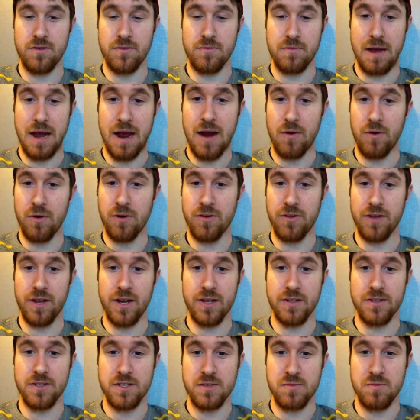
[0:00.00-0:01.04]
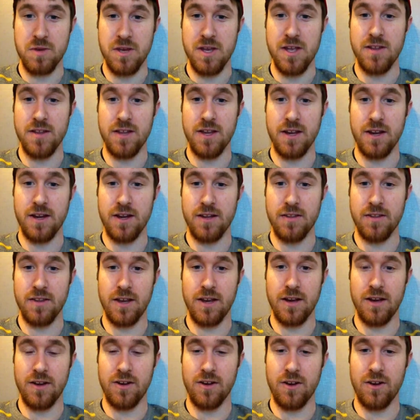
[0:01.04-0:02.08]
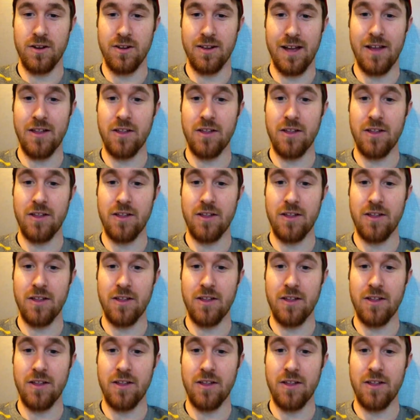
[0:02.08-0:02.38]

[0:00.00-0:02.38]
power, they got the speed, they got all